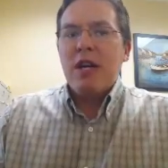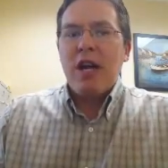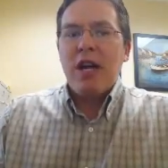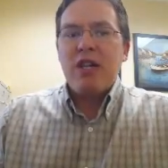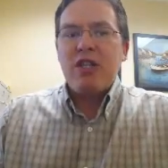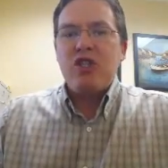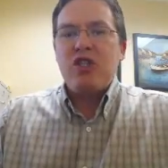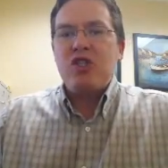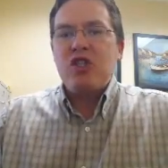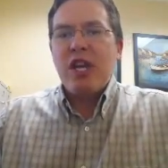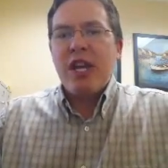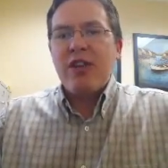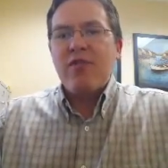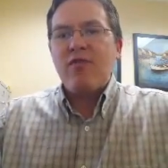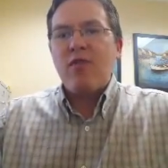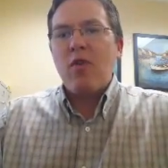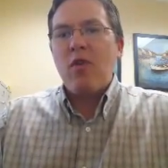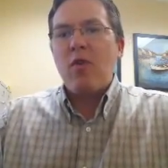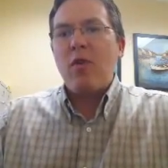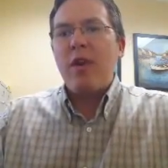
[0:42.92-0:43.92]
uh,
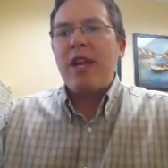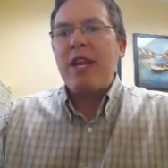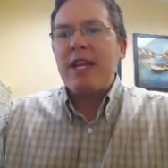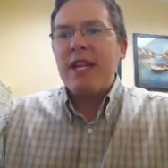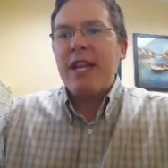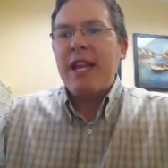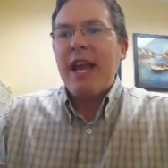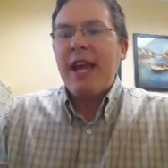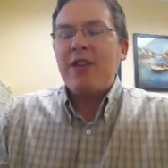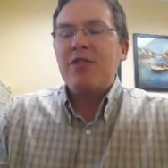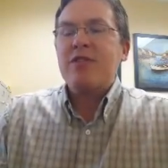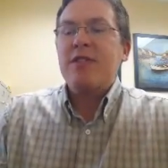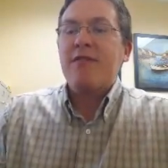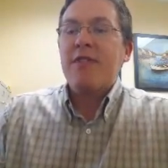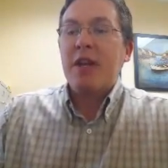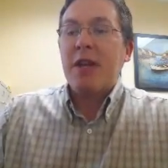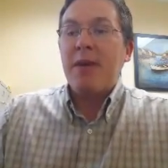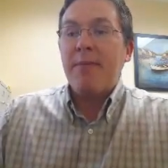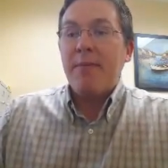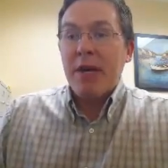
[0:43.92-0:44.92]
general indicators
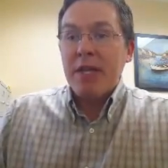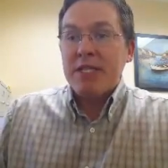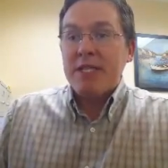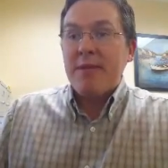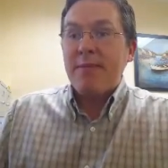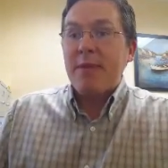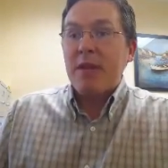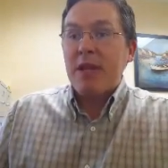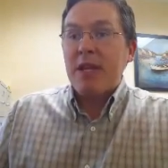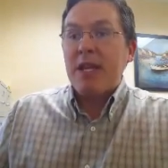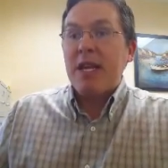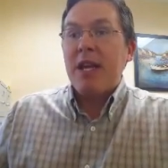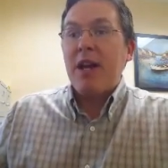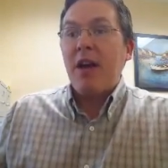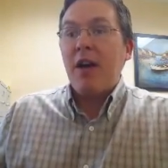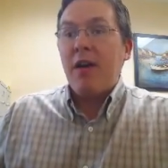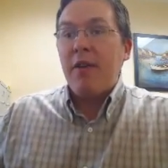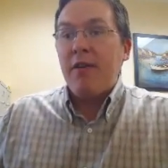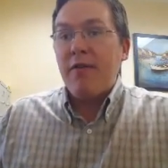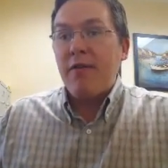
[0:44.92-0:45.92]
of the combustibility
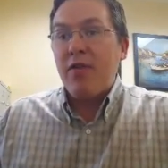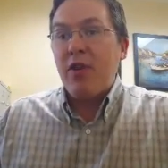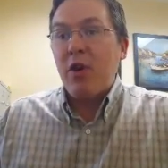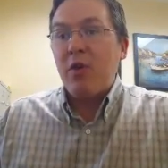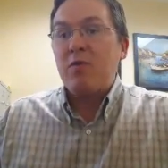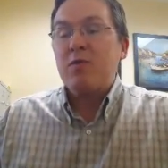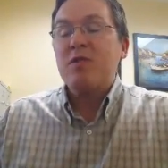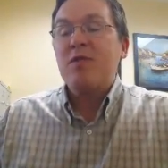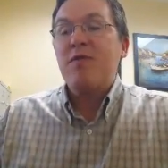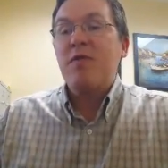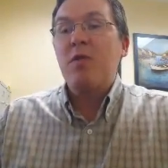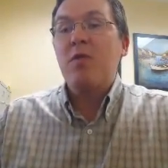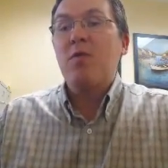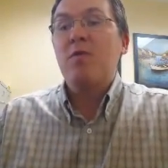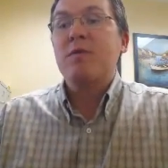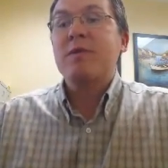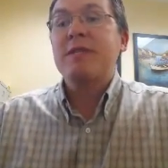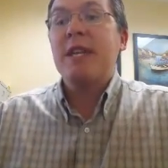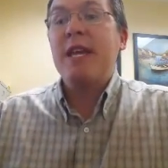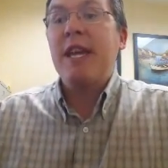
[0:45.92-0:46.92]
of those
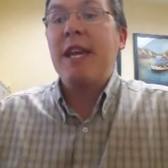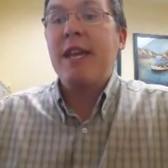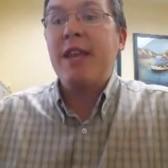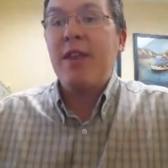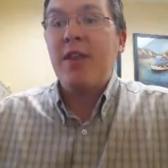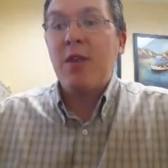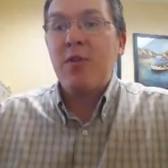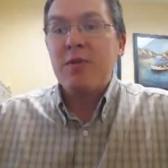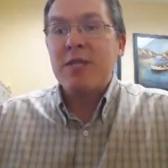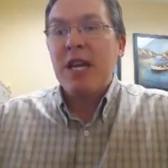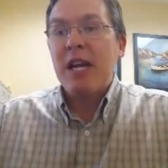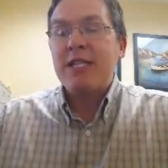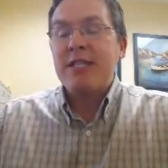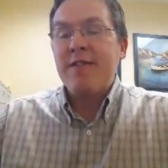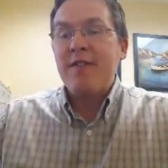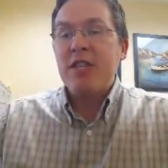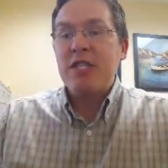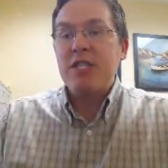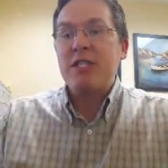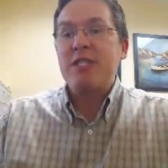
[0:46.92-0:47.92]
fuels in those kinds
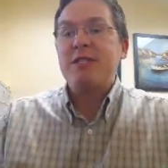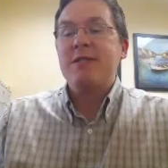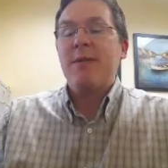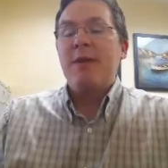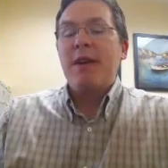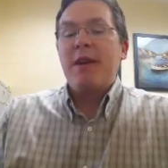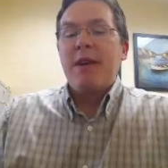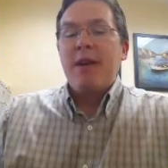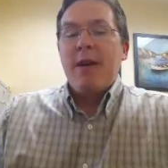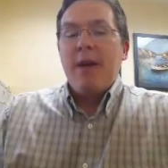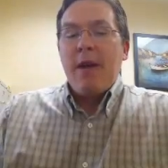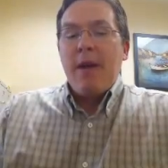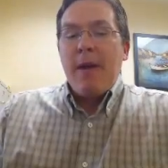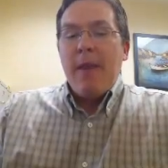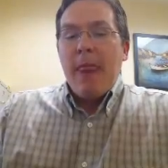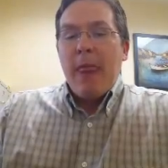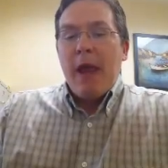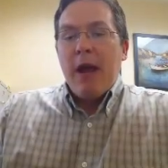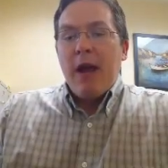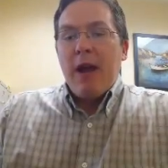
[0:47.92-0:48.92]
of engines.
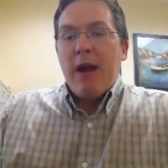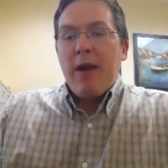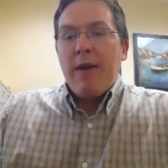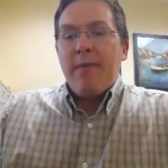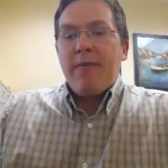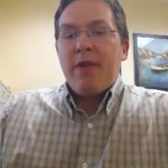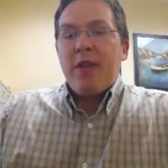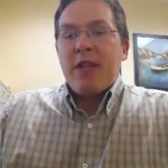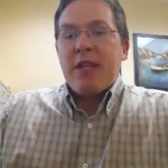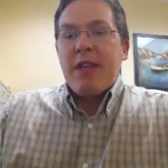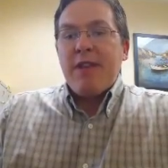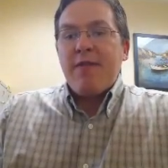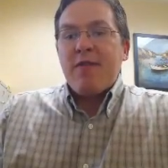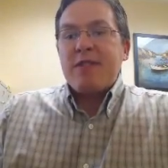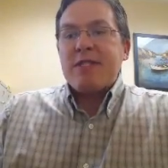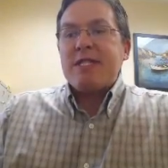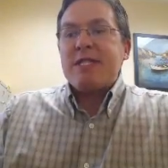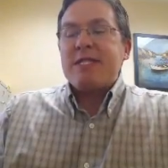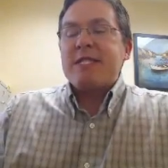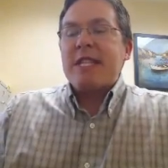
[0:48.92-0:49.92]
Uh, the
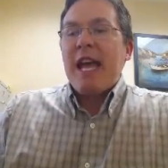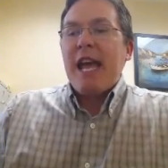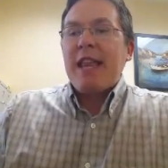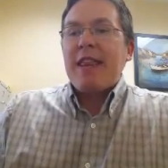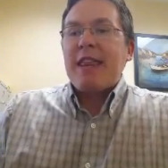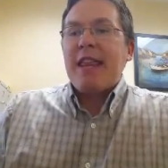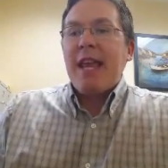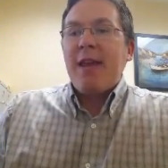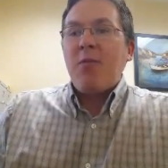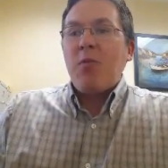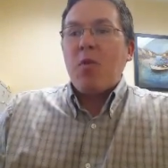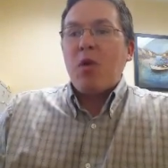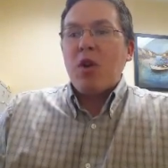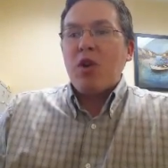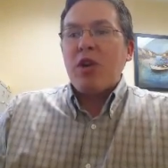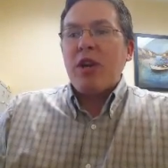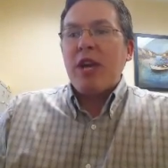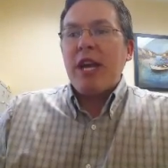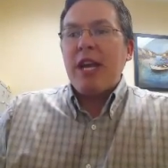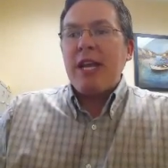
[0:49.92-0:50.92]
difference is that they
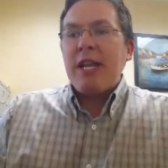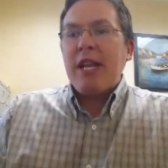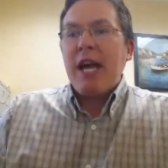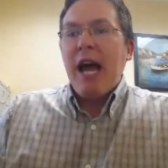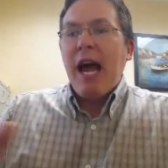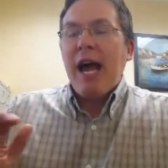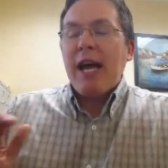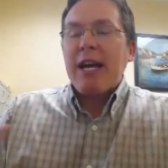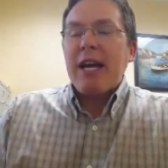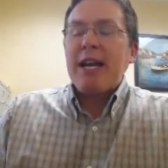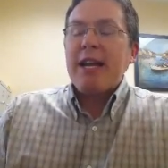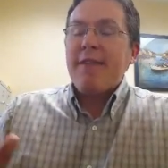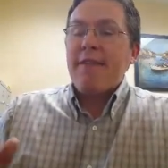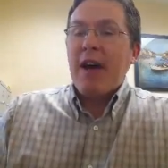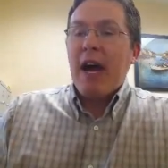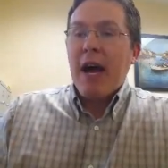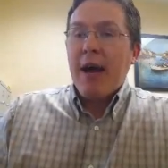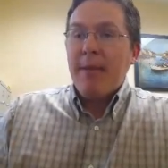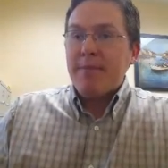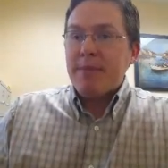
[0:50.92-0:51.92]
work in uh, kind
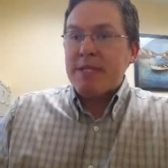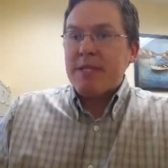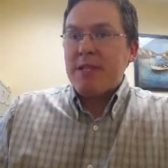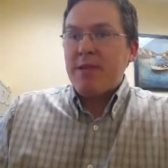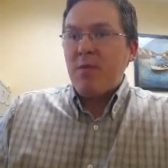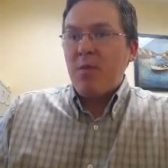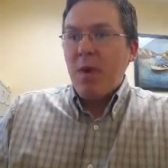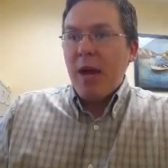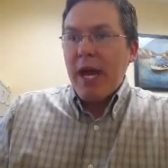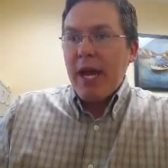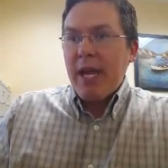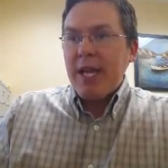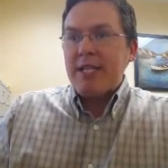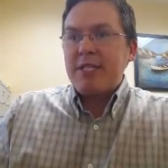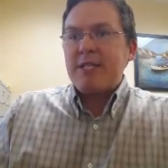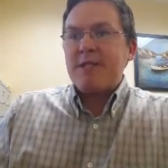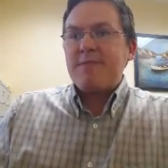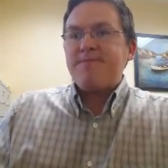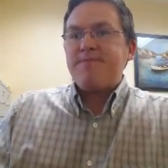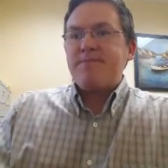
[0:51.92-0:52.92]
of opposite
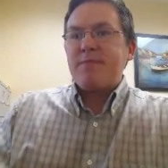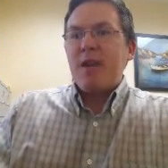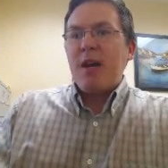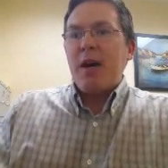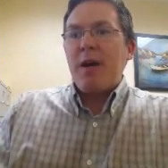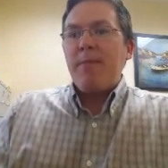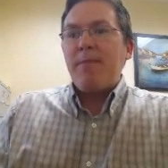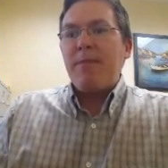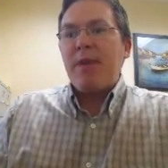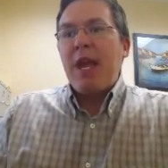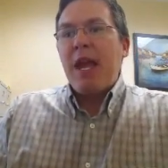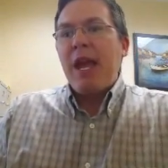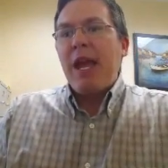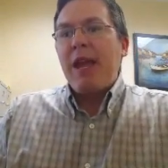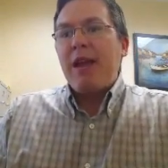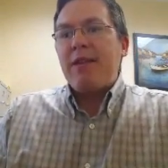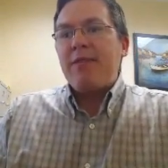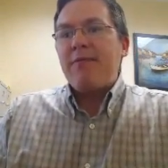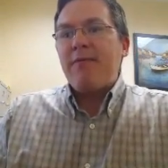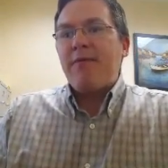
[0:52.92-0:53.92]
ways. Um,
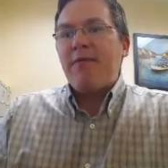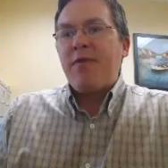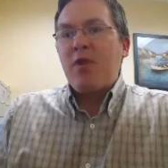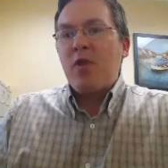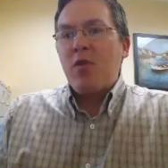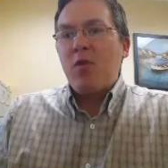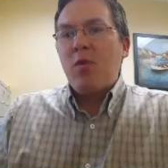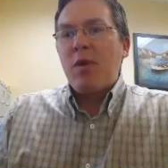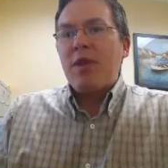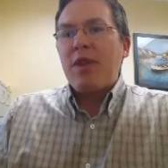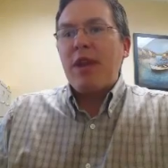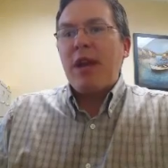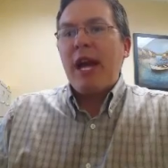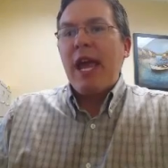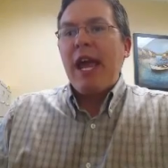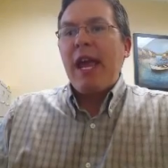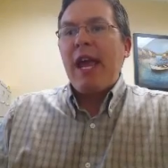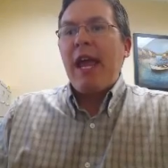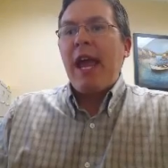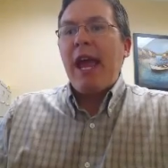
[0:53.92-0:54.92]
fuel with
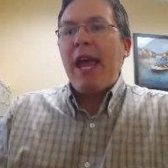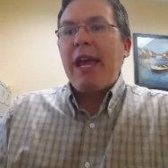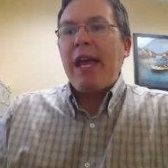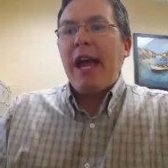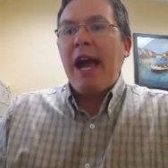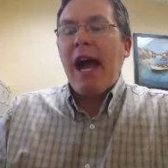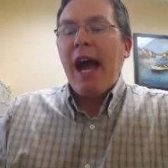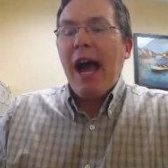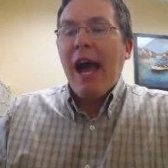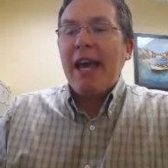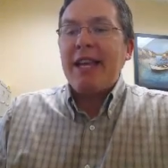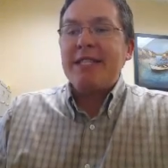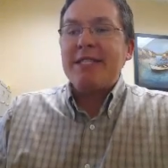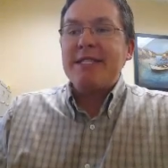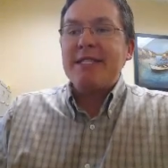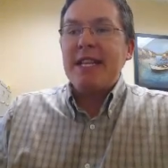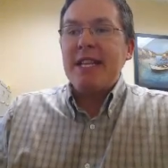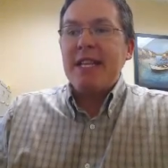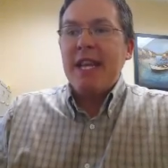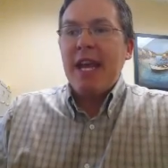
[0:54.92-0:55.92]
a, a high
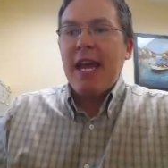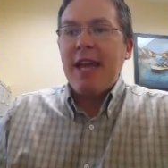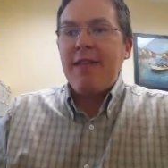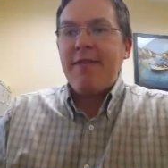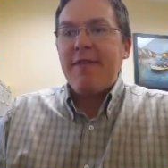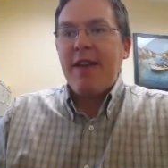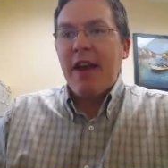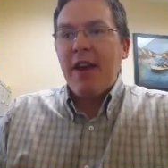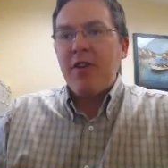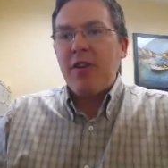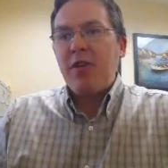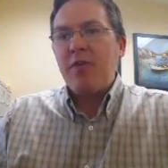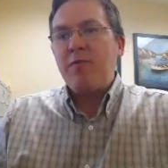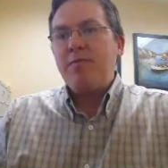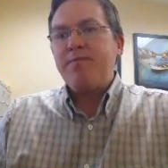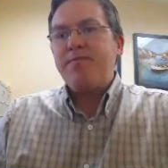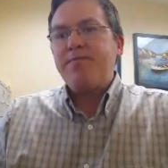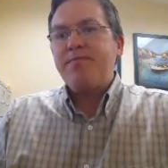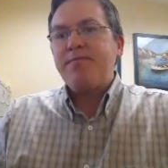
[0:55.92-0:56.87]
cetane value,